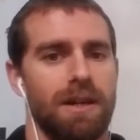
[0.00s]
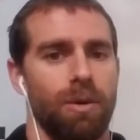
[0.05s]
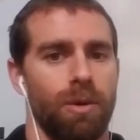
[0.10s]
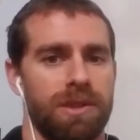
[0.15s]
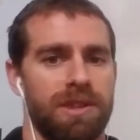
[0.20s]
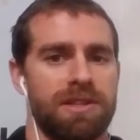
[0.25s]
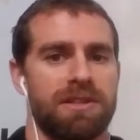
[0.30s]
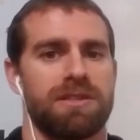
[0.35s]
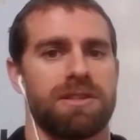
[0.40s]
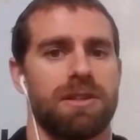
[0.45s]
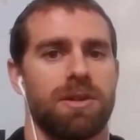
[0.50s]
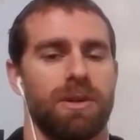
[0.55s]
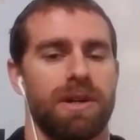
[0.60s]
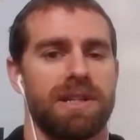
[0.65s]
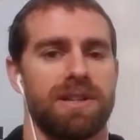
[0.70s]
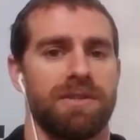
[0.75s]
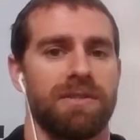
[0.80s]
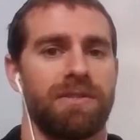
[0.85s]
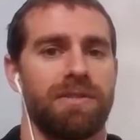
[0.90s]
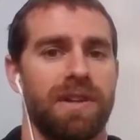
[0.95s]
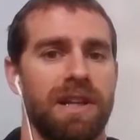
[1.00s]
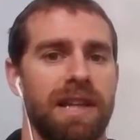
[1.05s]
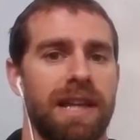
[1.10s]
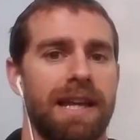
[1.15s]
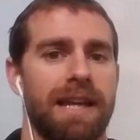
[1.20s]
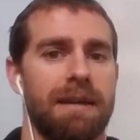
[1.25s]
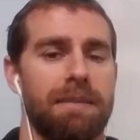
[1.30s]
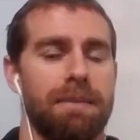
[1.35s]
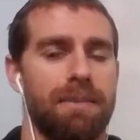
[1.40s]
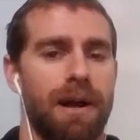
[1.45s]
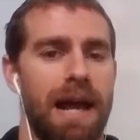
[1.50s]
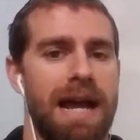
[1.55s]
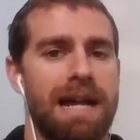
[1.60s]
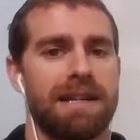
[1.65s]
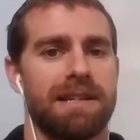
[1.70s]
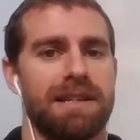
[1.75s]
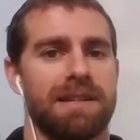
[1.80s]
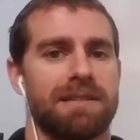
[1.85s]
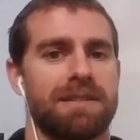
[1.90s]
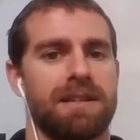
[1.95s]
What this is going to feel like in
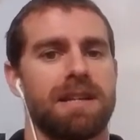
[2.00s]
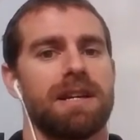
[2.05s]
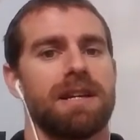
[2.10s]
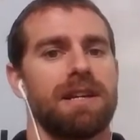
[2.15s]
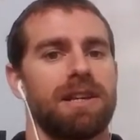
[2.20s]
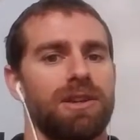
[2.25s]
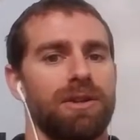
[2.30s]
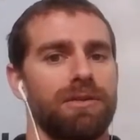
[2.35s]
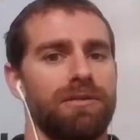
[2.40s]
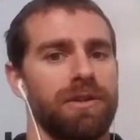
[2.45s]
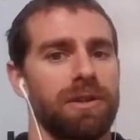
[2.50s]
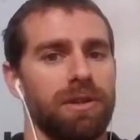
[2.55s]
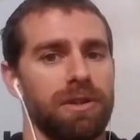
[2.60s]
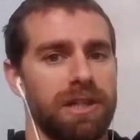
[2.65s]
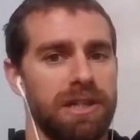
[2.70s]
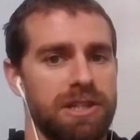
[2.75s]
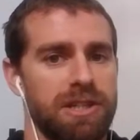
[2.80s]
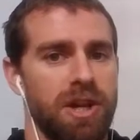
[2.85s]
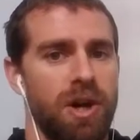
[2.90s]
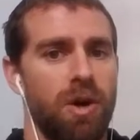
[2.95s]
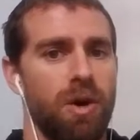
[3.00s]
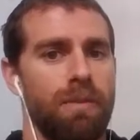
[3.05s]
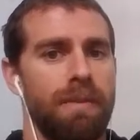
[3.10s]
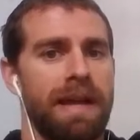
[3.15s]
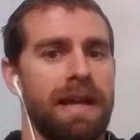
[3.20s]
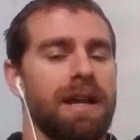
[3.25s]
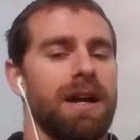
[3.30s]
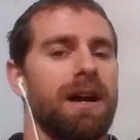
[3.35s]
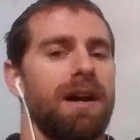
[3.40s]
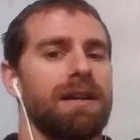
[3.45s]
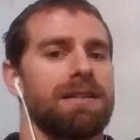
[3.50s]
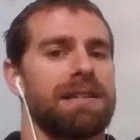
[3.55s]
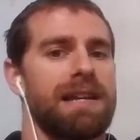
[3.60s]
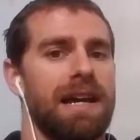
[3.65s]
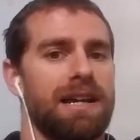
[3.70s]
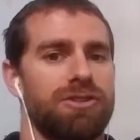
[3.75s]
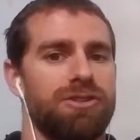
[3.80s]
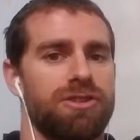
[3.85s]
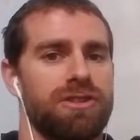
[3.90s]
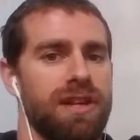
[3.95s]
practice, you'll feel the toe make
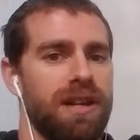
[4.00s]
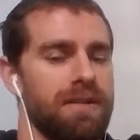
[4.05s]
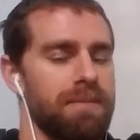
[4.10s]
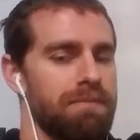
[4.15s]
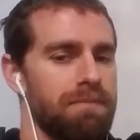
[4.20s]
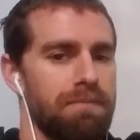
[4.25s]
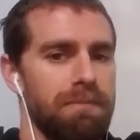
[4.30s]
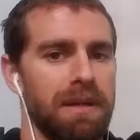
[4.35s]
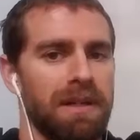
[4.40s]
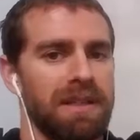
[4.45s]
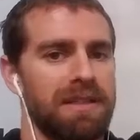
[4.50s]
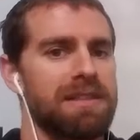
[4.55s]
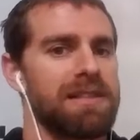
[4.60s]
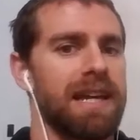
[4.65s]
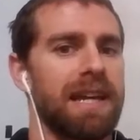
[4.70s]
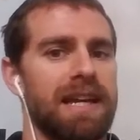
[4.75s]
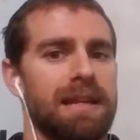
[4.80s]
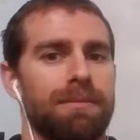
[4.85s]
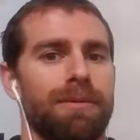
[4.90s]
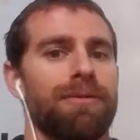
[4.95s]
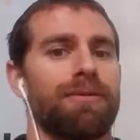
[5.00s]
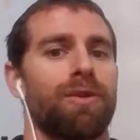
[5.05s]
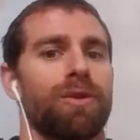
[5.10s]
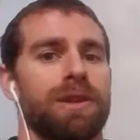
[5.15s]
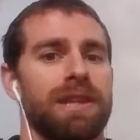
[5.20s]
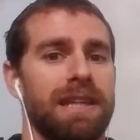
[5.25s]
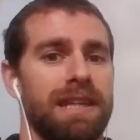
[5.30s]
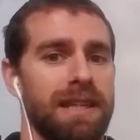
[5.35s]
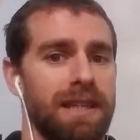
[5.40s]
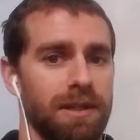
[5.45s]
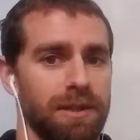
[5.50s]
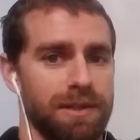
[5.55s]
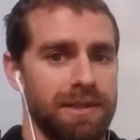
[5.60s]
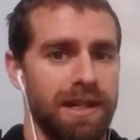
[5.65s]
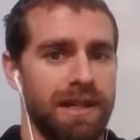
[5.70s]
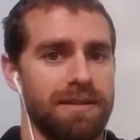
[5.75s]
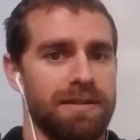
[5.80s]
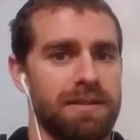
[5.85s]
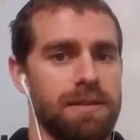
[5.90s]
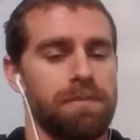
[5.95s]
contact just a millisecond before the heel
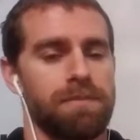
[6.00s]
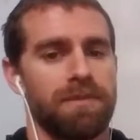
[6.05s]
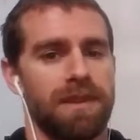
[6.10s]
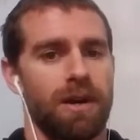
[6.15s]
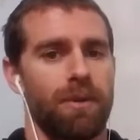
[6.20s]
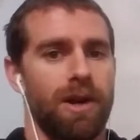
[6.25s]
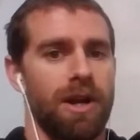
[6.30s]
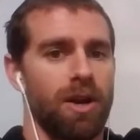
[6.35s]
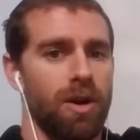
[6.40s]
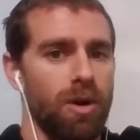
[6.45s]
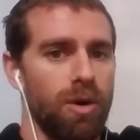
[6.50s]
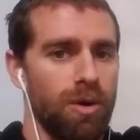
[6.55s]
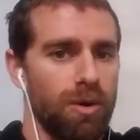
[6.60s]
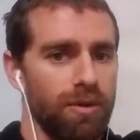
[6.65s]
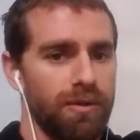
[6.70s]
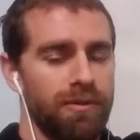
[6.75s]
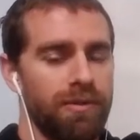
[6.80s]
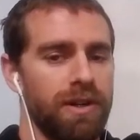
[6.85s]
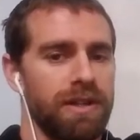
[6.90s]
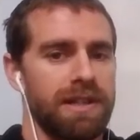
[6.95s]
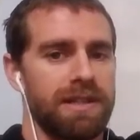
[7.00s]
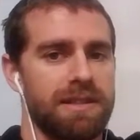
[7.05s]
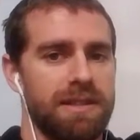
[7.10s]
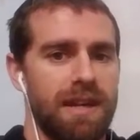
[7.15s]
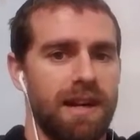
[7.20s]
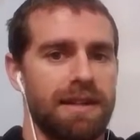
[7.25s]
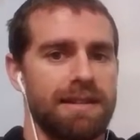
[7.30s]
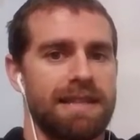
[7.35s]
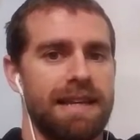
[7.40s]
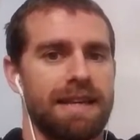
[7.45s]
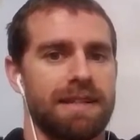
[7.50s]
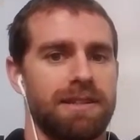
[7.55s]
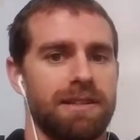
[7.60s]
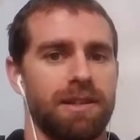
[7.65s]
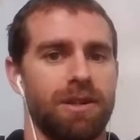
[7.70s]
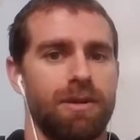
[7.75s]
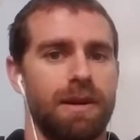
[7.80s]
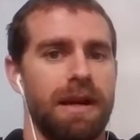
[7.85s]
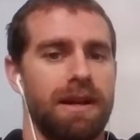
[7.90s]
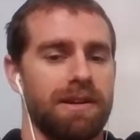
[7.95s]
does. That way your whole foot is contacting
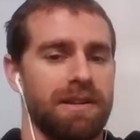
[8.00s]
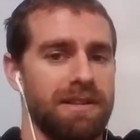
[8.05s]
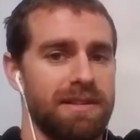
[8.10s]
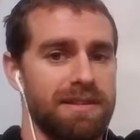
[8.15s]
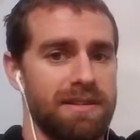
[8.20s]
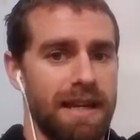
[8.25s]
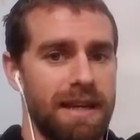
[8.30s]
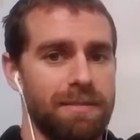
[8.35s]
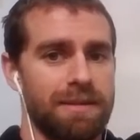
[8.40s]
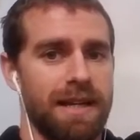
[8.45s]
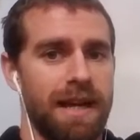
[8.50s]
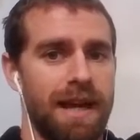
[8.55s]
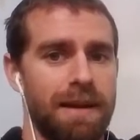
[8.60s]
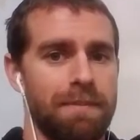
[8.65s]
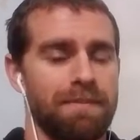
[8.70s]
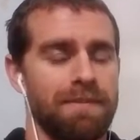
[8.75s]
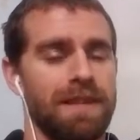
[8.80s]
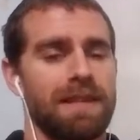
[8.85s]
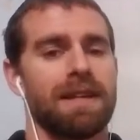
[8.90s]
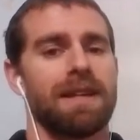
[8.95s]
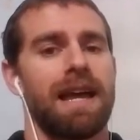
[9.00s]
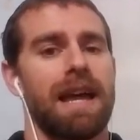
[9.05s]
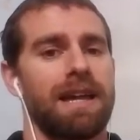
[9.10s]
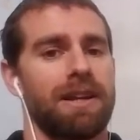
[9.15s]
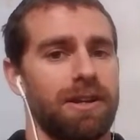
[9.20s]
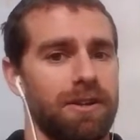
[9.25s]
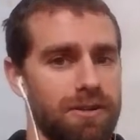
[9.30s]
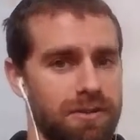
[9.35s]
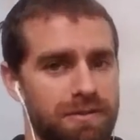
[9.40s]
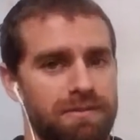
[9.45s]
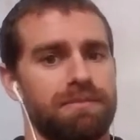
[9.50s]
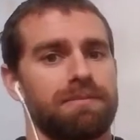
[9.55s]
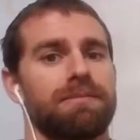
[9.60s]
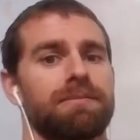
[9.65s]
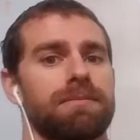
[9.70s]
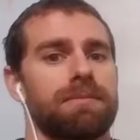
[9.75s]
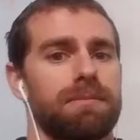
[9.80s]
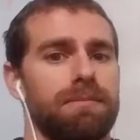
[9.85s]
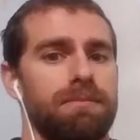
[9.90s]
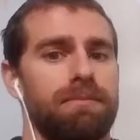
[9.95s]
the ground at the same time, and you can
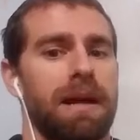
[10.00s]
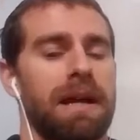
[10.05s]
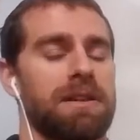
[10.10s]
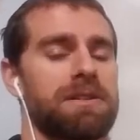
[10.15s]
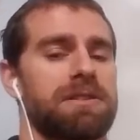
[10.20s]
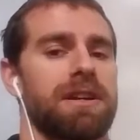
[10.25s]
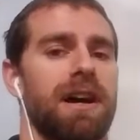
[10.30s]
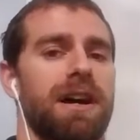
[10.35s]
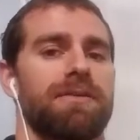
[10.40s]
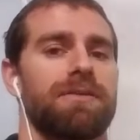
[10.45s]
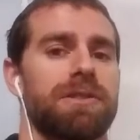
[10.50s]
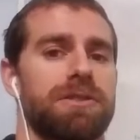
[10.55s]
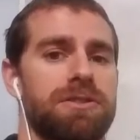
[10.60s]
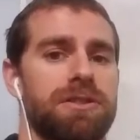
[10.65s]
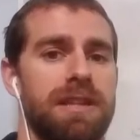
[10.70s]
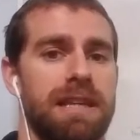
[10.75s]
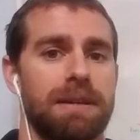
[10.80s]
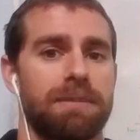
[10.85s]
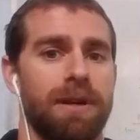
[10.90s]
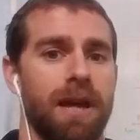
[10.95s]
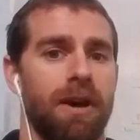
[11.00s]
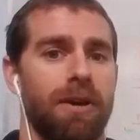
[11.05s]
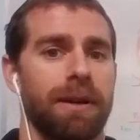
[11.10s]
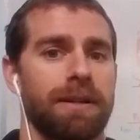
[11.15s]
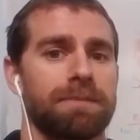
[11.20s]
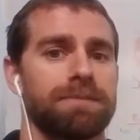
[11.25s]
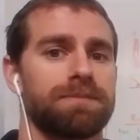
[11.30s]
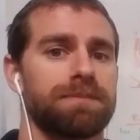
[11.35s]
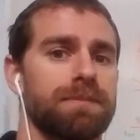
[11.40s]
just bounce off and just keep going.